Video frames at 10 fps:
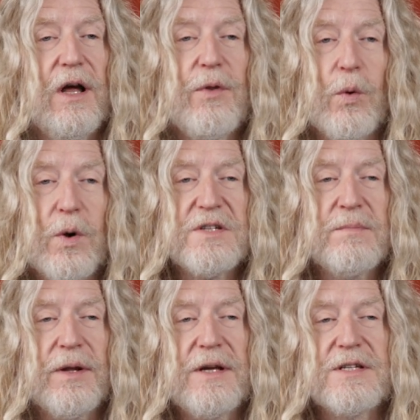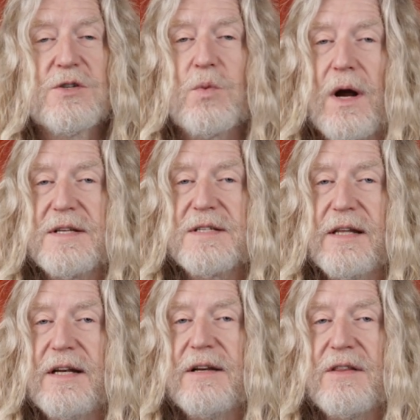There were some places where I
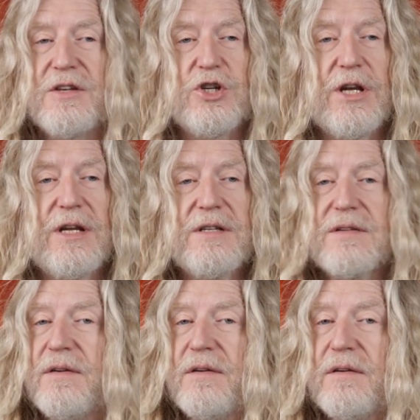slid into the G's.